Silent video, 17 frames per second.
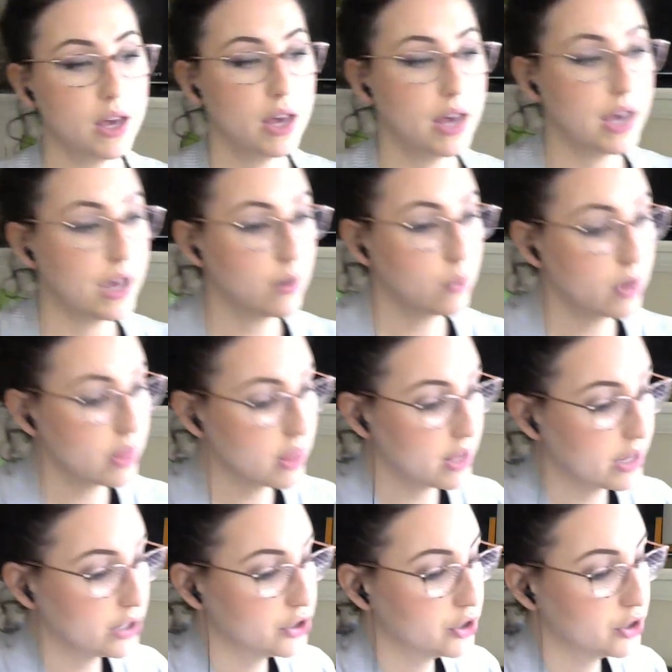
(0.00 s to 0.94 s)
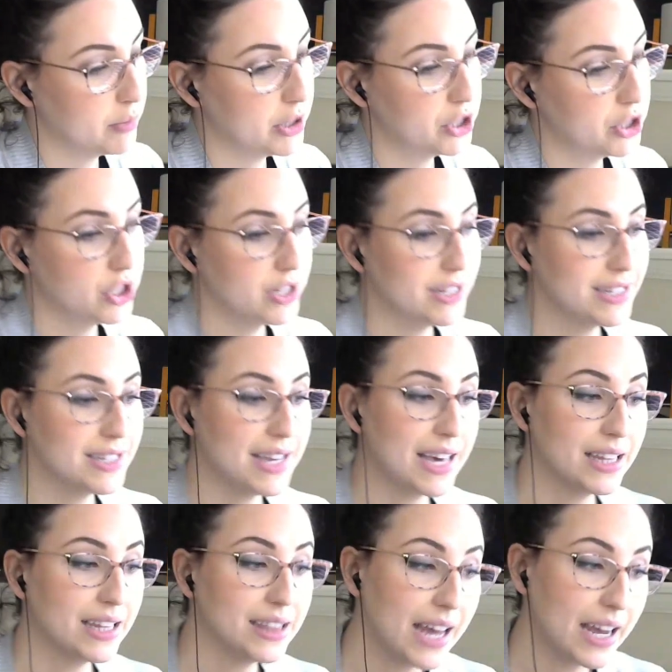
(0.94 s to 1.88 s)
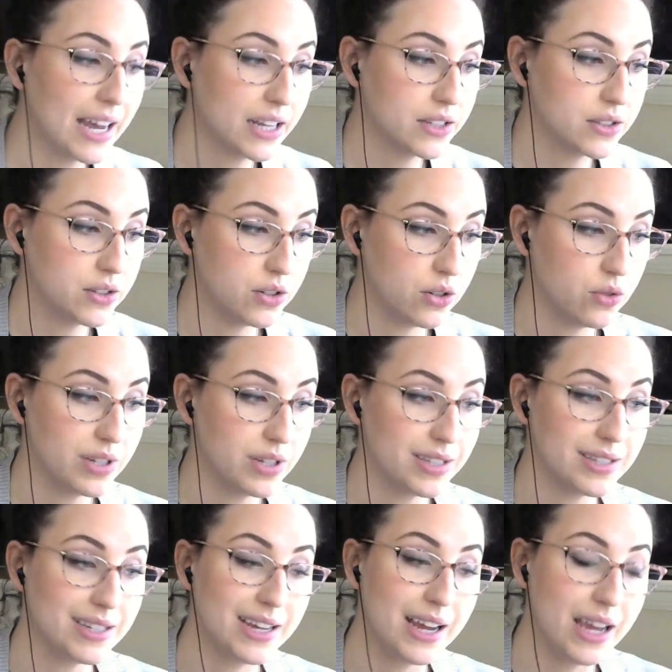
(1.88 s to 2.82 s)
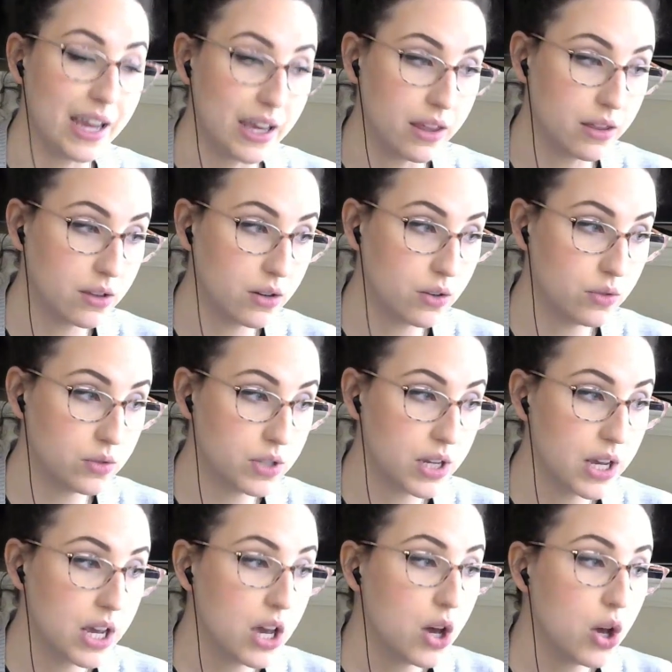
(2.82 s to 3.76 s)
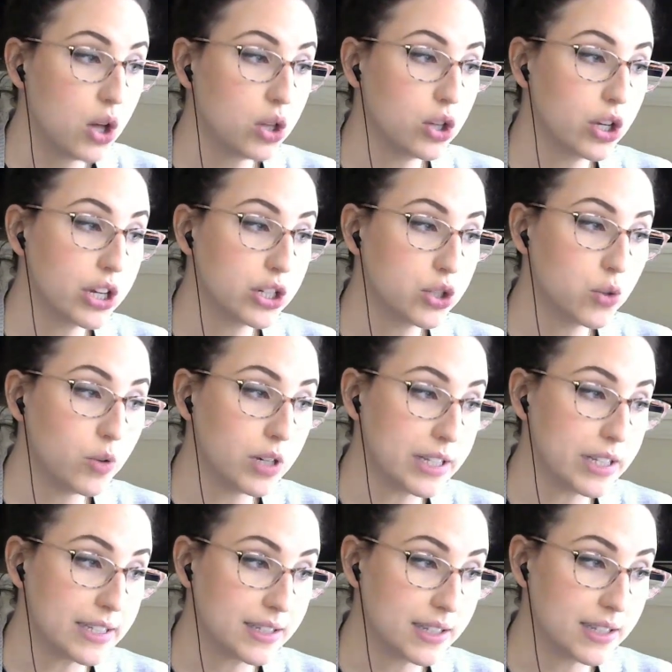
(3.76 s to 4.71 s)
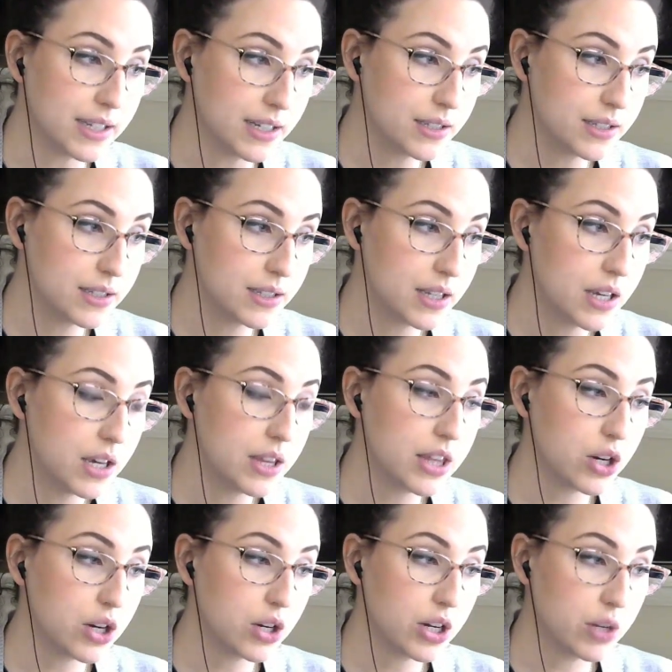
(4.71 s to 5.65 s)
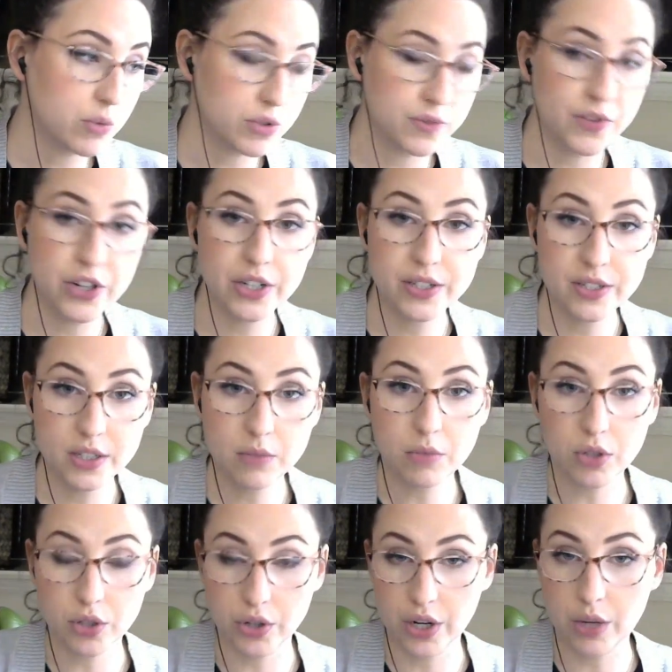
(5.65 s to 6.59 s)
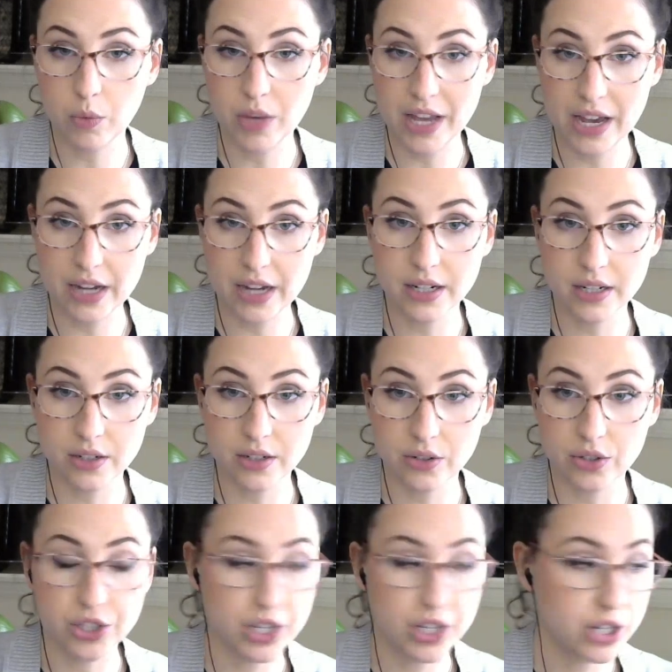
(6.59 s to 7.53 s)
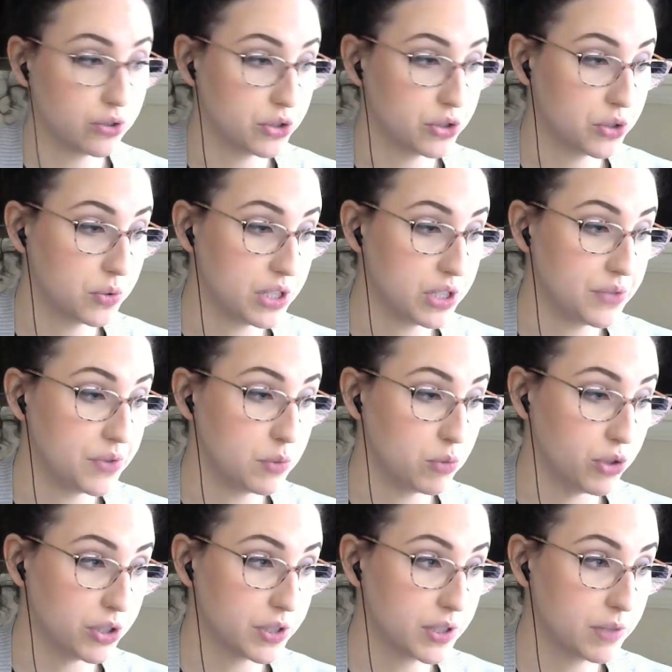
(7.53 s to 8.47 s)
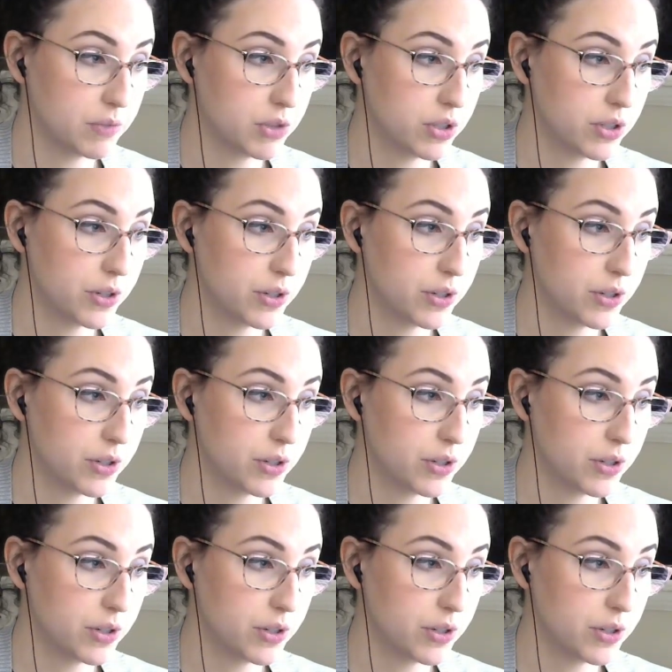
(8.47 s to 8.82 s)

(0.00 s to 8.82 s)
And one thing I should mention is that last note is an eighth note. Look at 26. There it was very similar and we added a crescendo, so it's even more similar.